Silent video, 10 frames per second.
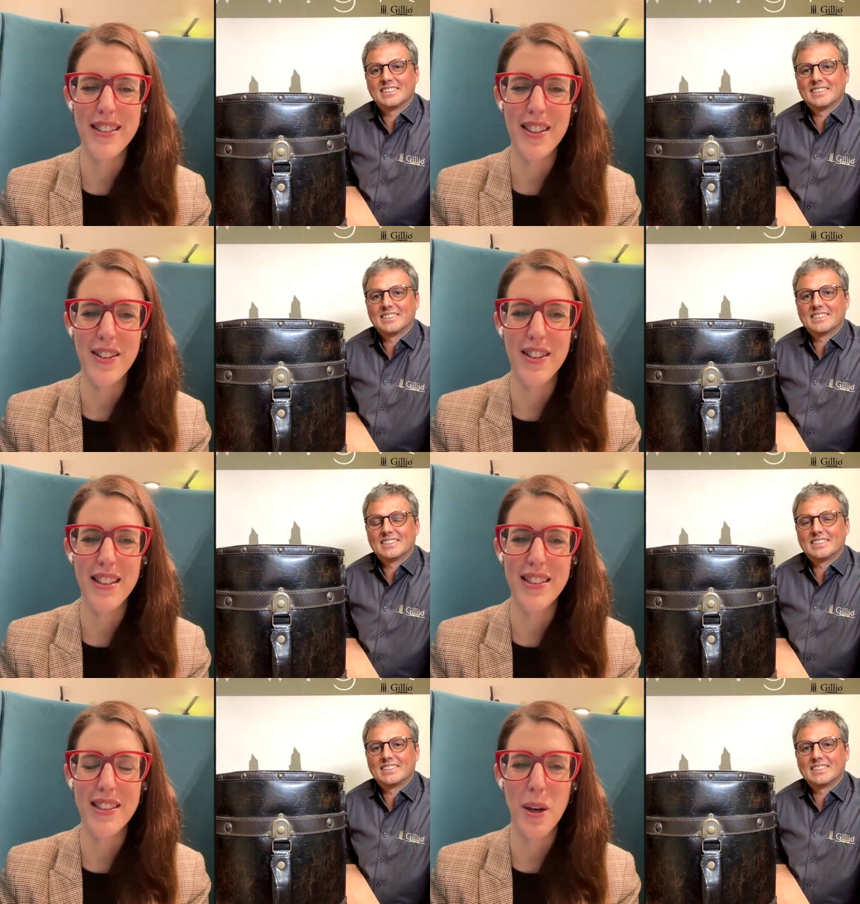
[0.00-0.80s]
Speaker 1: us on
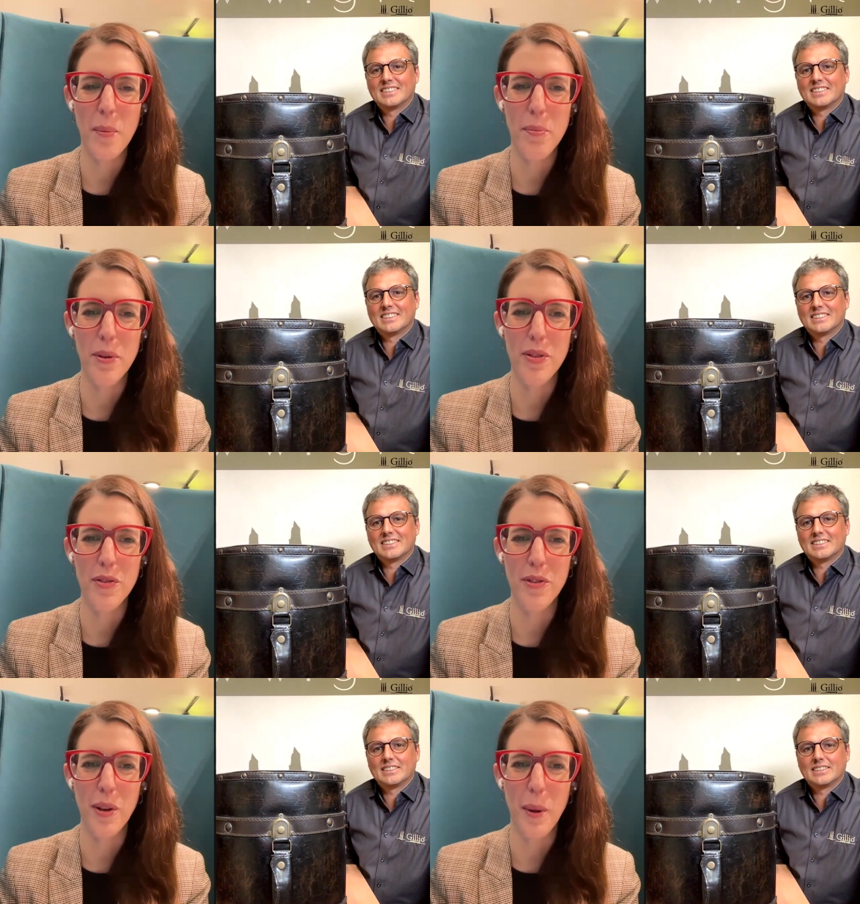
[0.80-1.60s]
this uh,
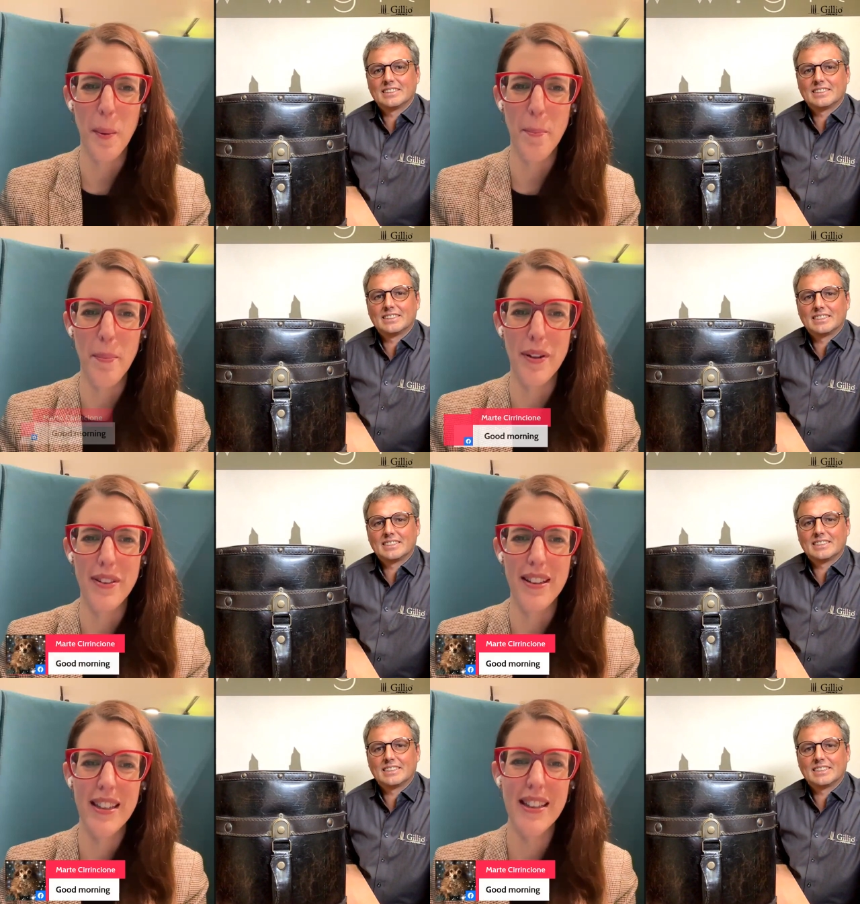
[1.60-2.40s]
beautiful
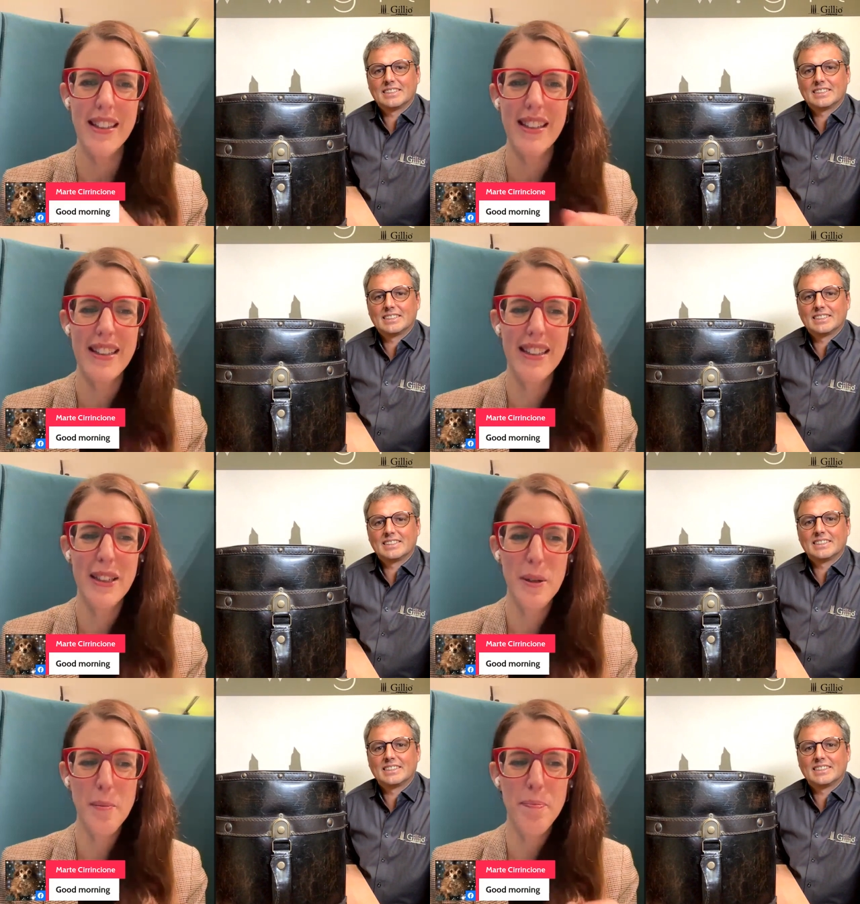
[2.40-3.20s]
Monday.
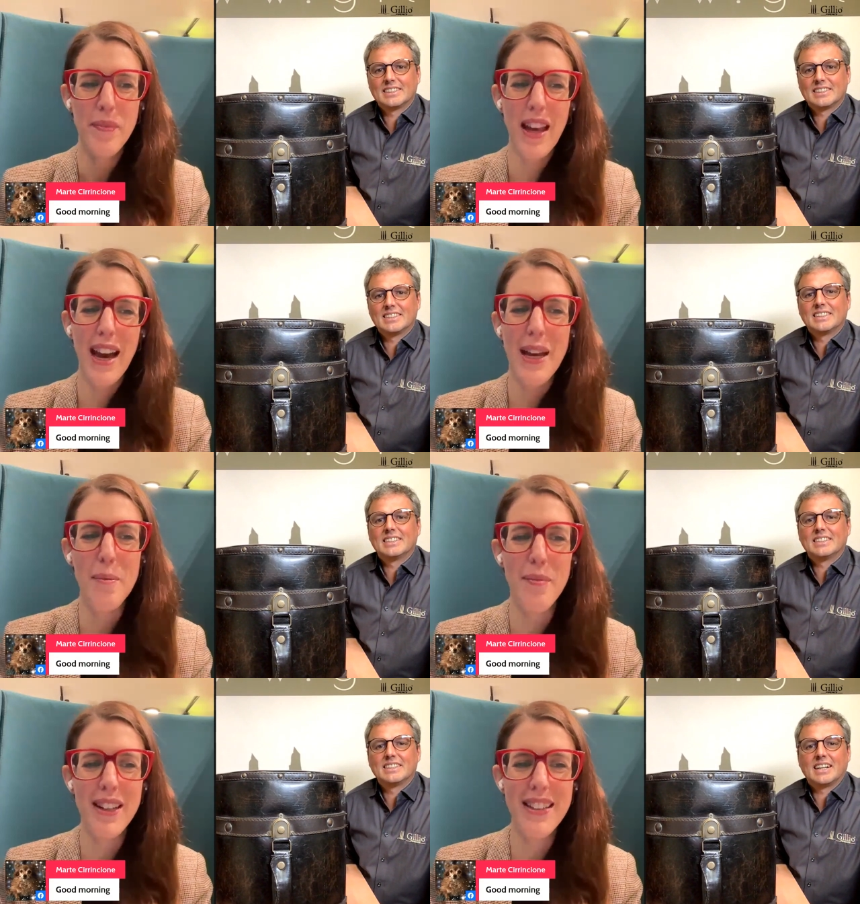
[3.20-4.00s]

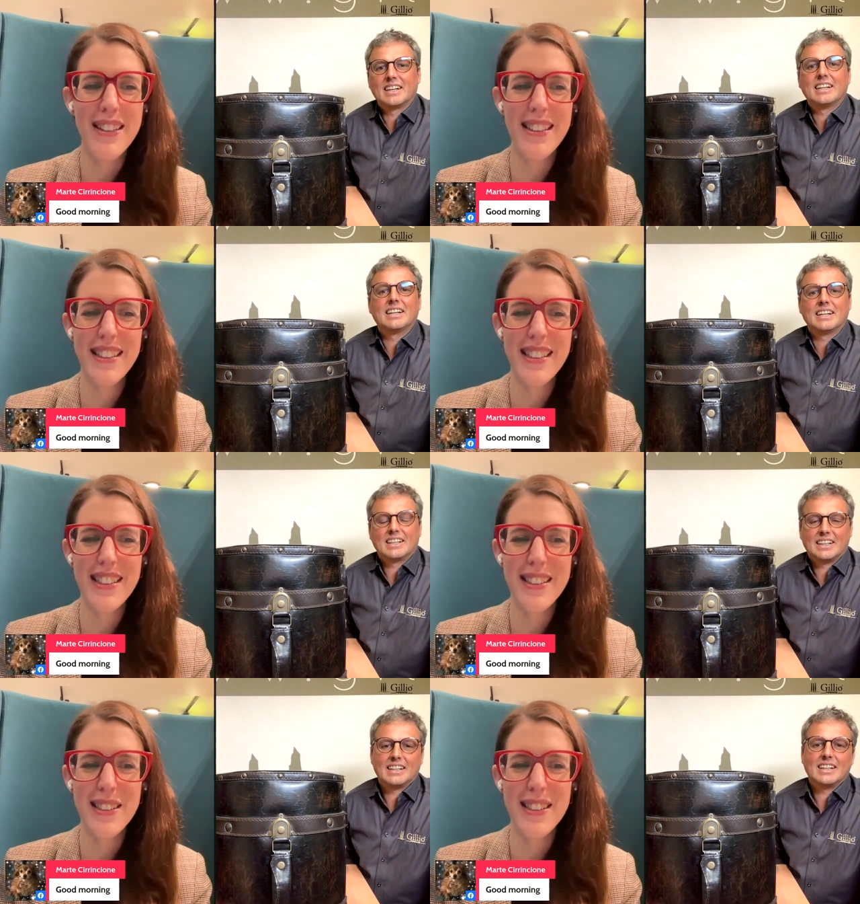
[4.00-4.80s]
Hi, Marta.
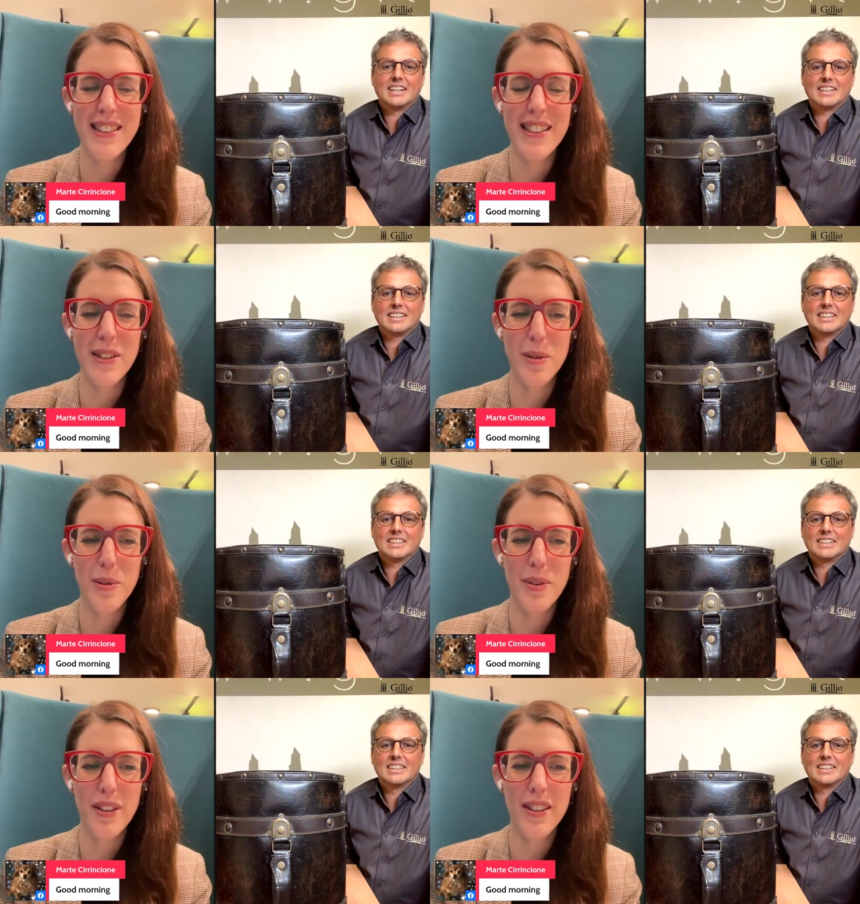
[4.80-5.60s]
Nice to see
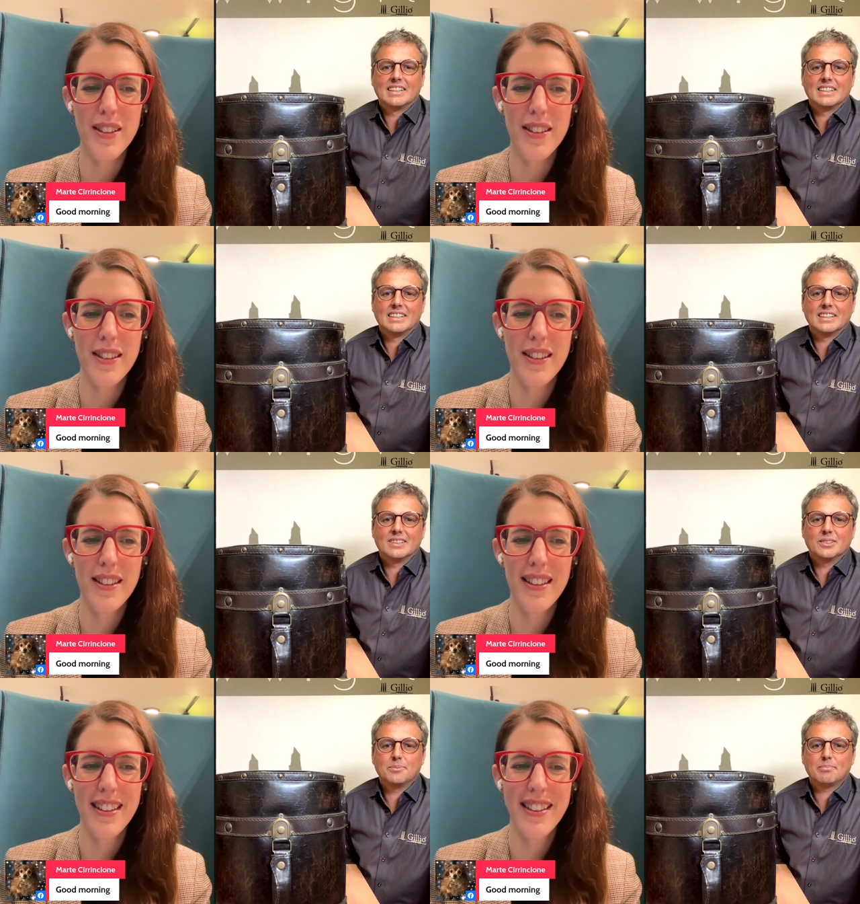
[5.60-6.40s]
you.
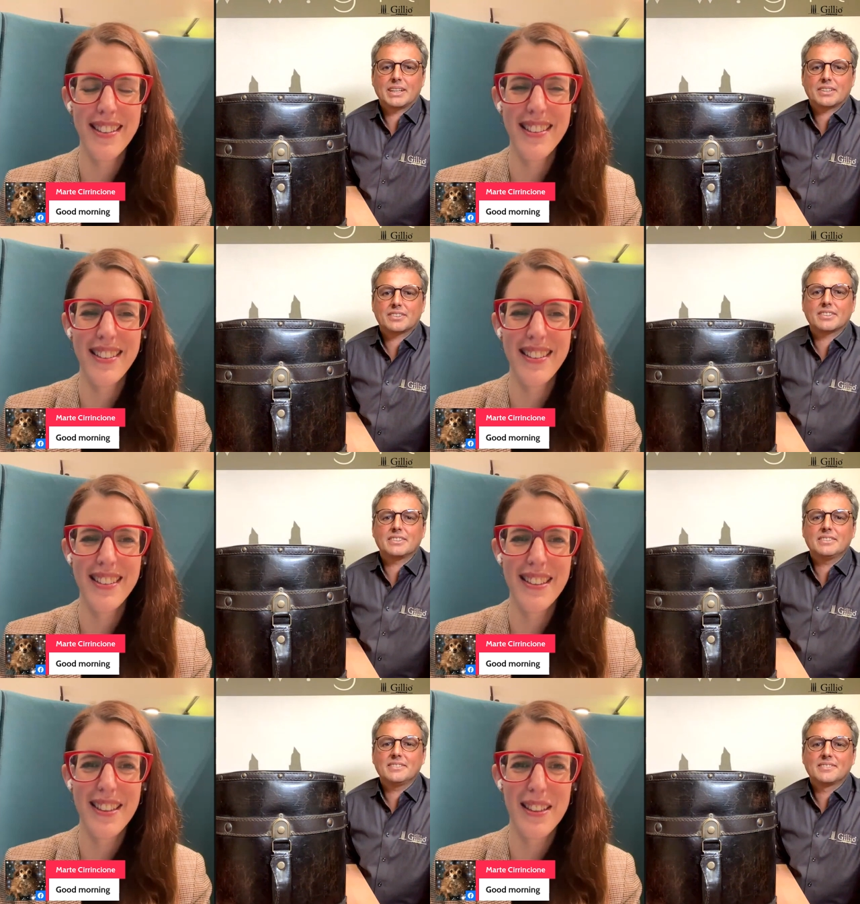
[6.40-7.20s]
Speaker 2: Hello, Marta.